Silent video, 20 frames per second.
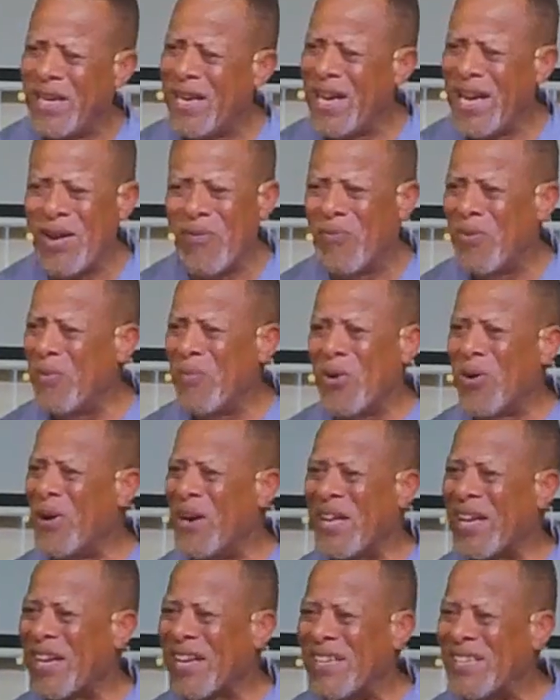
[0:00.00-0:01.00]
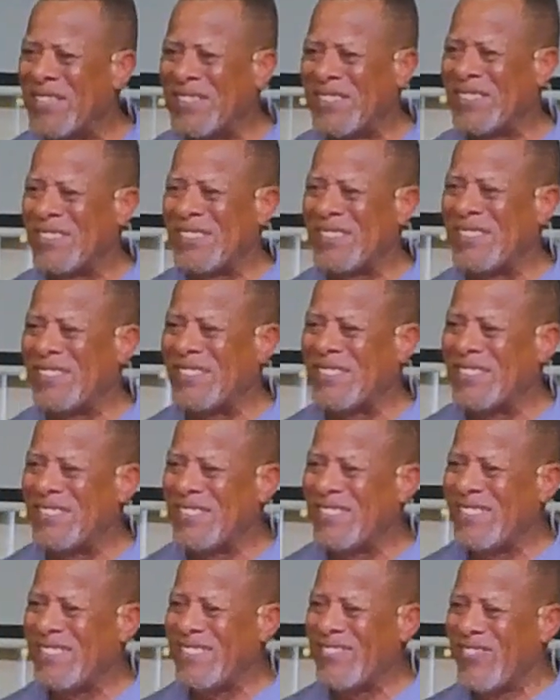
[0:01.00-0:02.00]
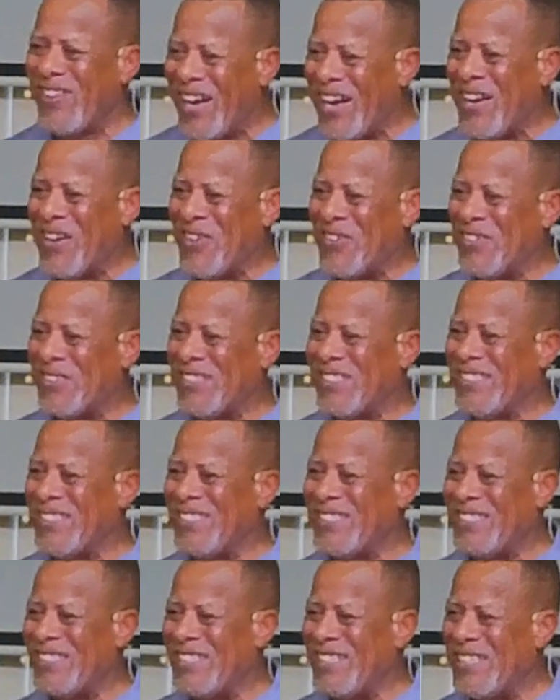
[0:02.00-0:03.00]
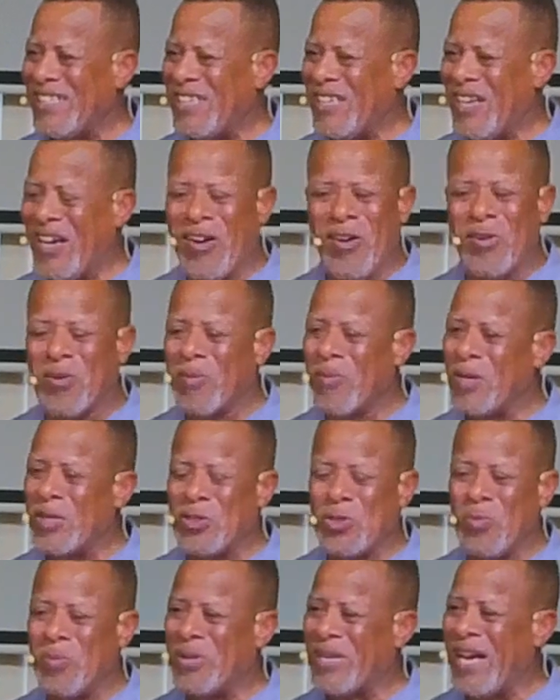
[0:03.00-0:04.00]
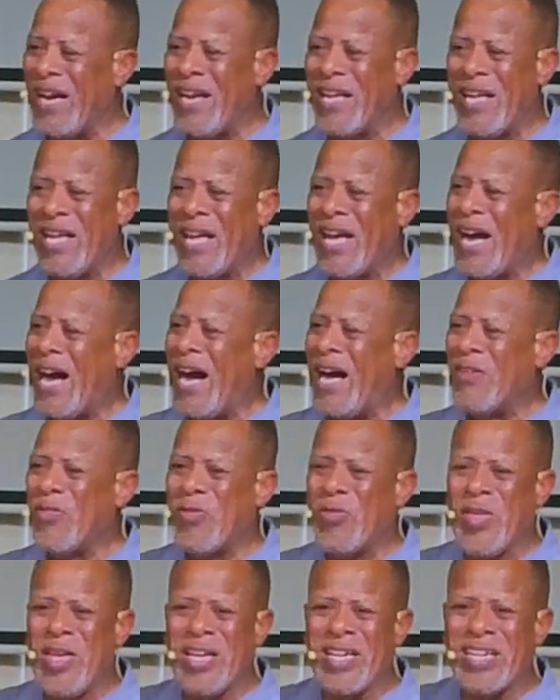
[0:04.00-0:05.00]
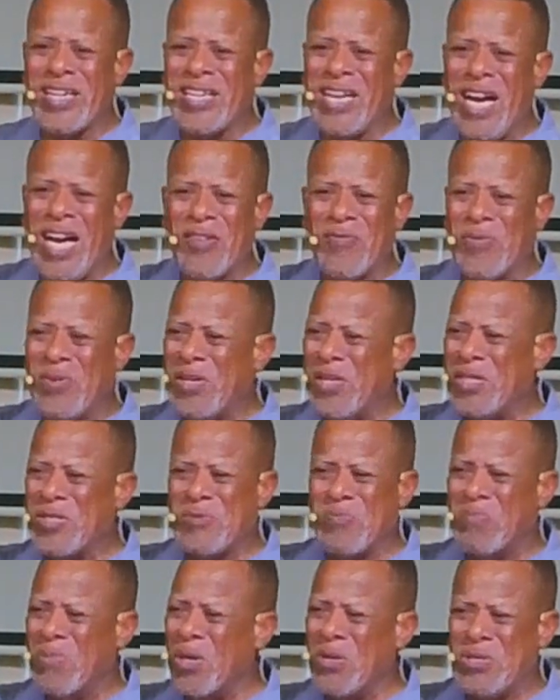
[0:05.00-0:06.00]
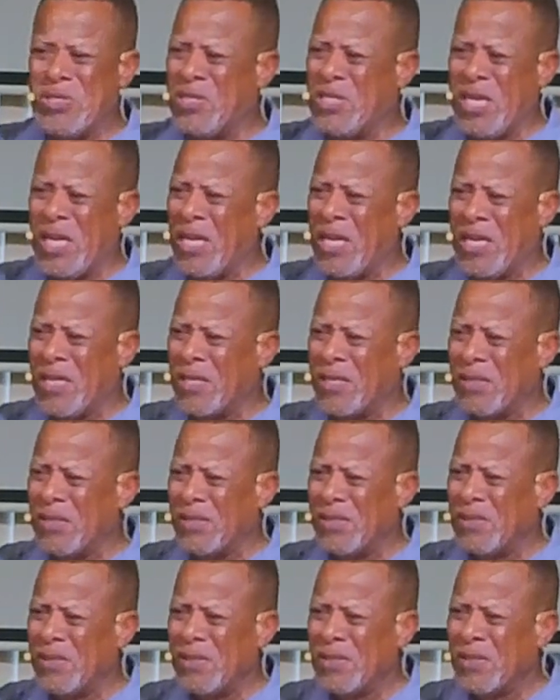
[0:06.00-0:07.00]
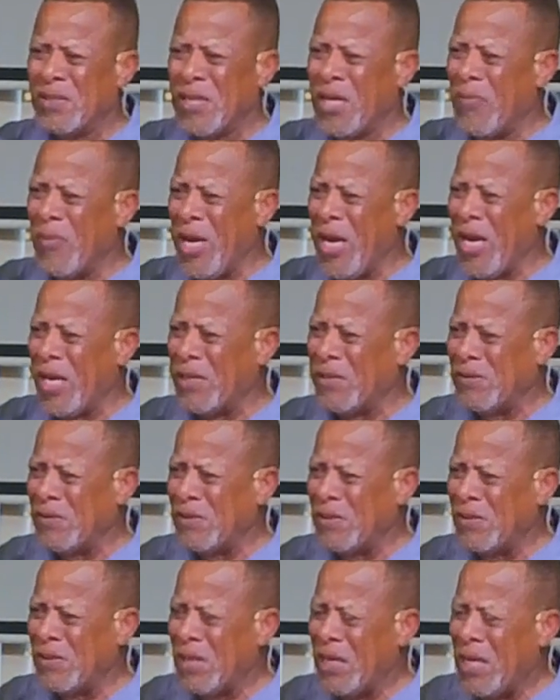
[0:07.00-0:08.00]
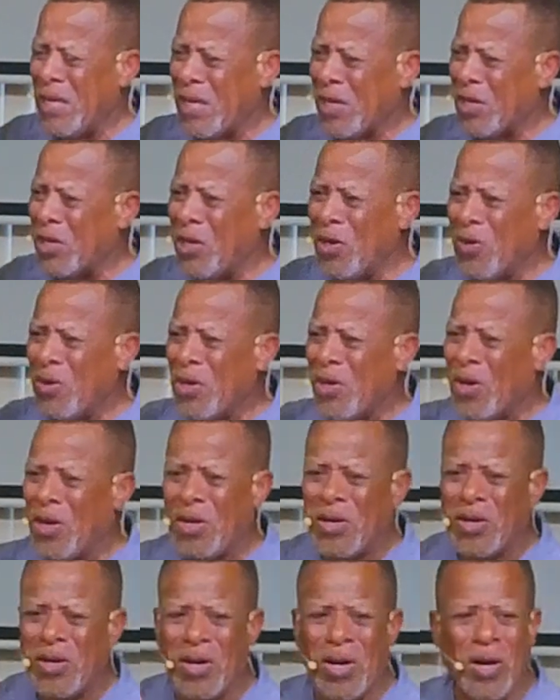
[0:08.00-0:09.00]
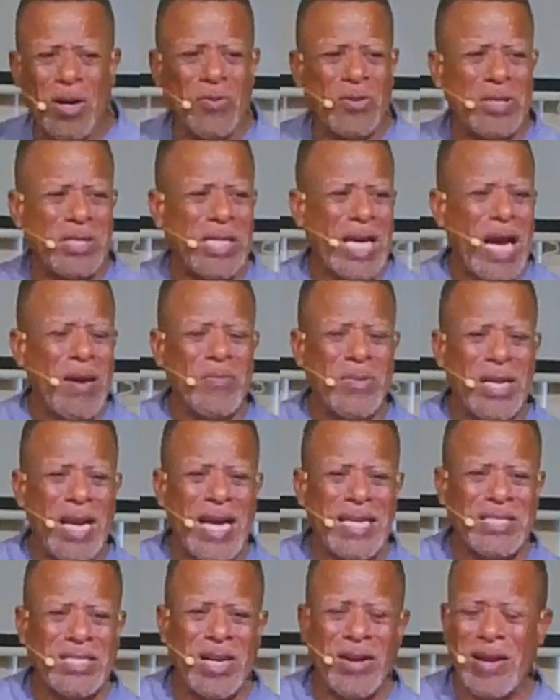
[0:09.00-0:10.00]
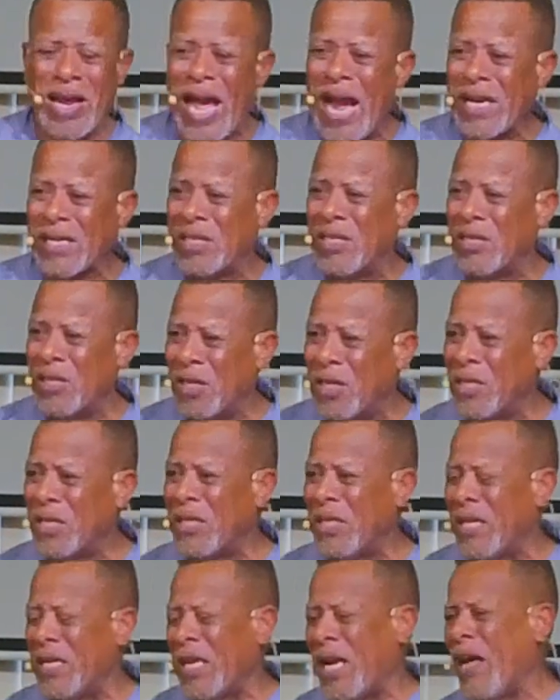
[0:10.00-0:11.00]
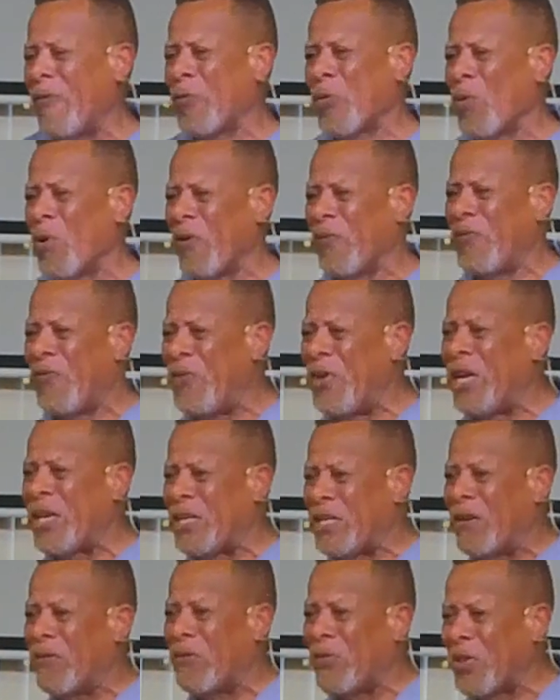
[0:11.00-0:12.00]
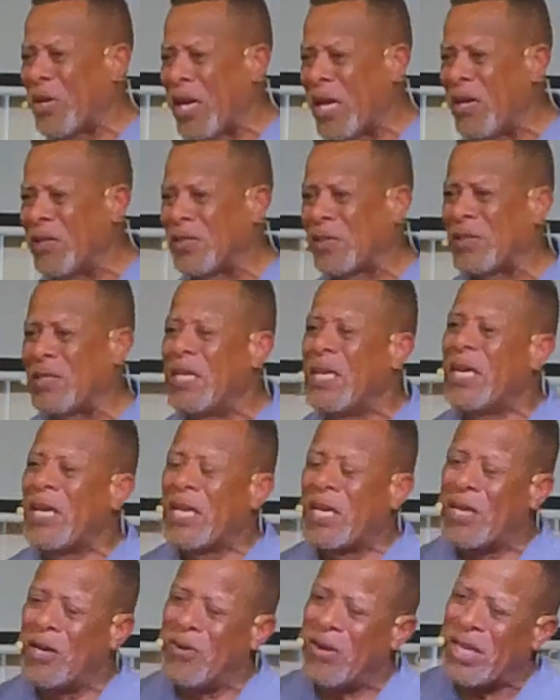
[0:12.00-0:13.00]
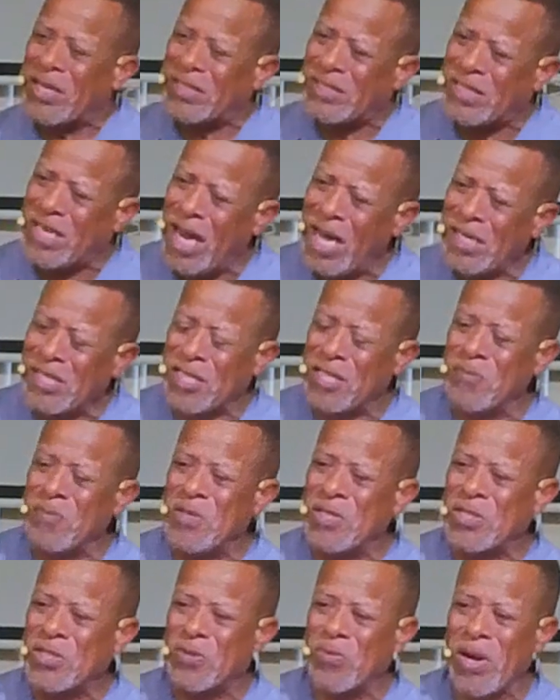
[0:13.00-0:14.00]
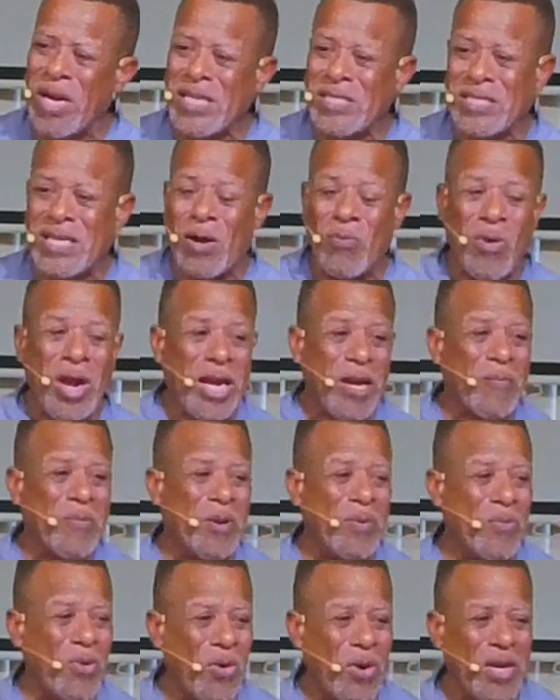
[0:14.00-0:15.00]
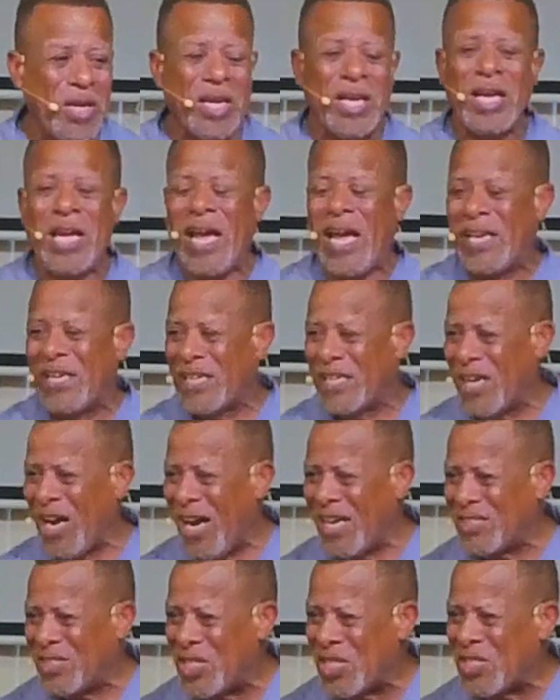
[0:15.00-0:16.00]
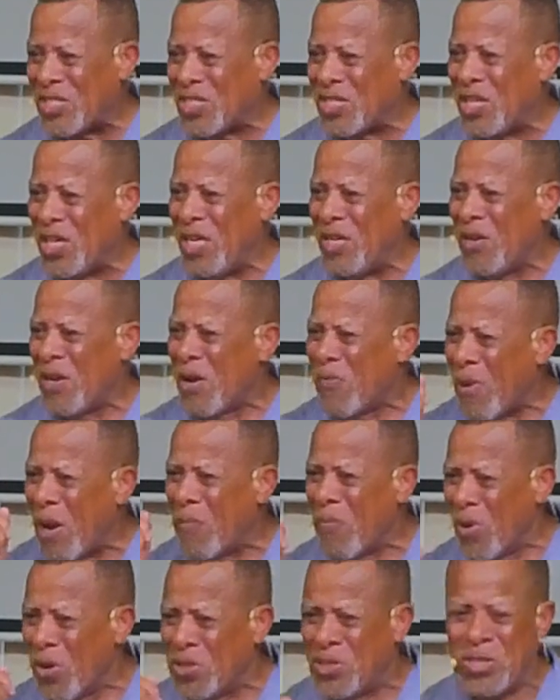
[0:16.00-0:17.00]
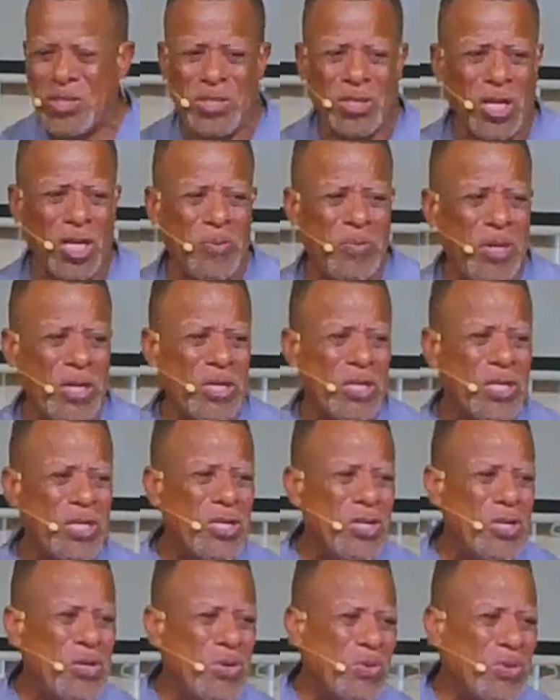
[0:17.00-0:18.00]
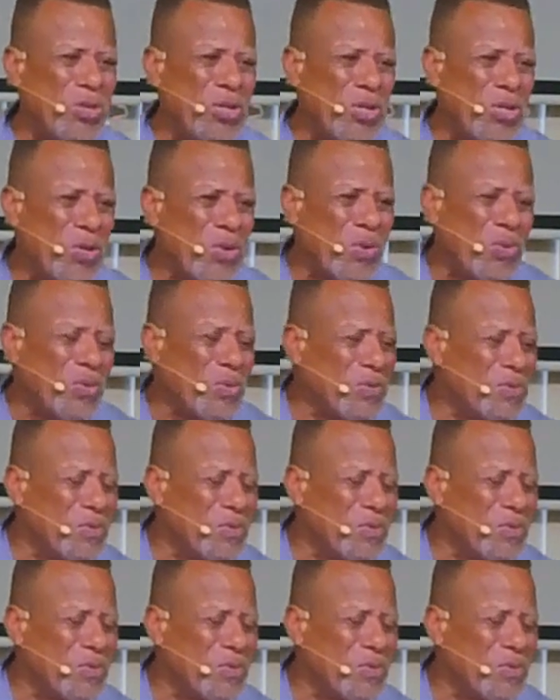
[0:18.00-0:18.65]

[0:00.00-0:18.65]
every morning. Wow. I don't know about you, but I, I thank mercy. Yes. Amen. You know, all the time that I start acting ugly and I throw a fit and everything else, you know, and God gives me His grace and I wake up in the morning and God says, Son, my mercies are going to be new to you.